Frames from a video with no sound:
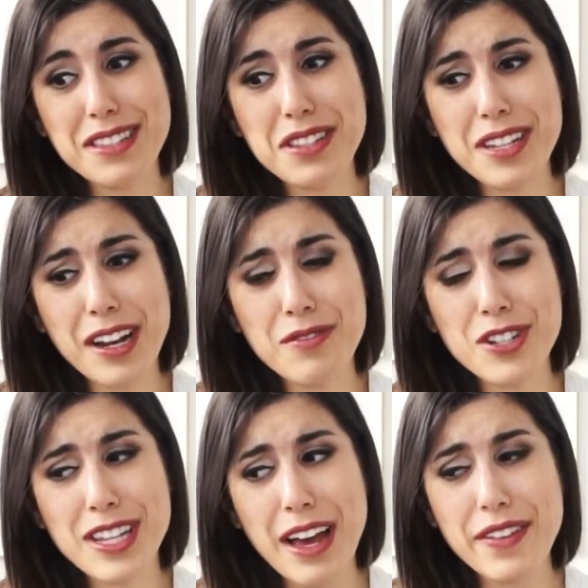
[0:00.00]
instead of
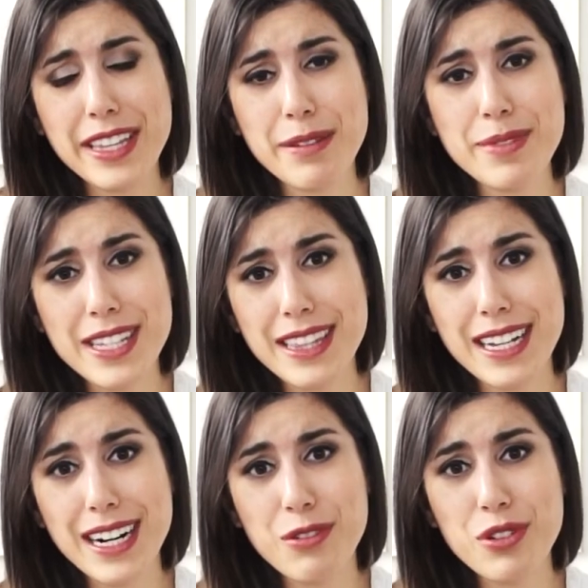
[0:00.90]
just having them sit
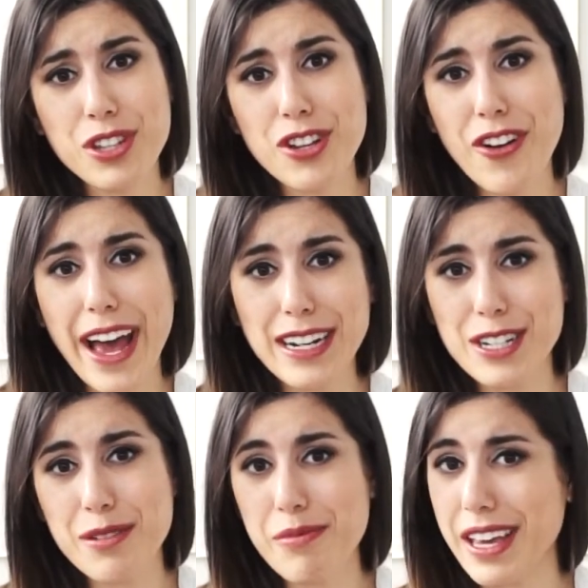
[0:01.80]
there with no
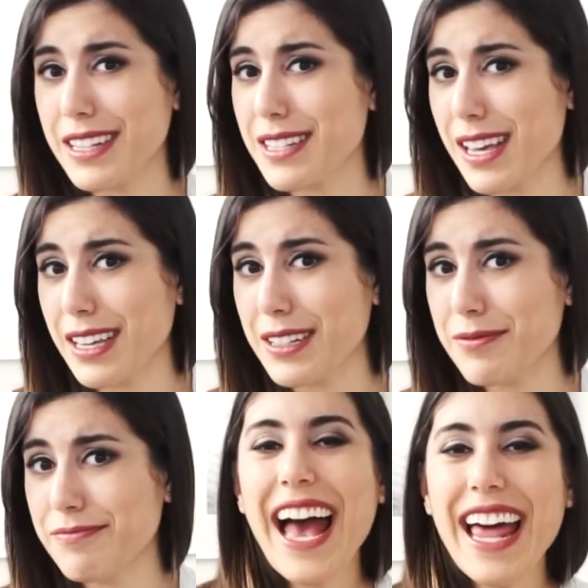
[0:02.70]
action being taken.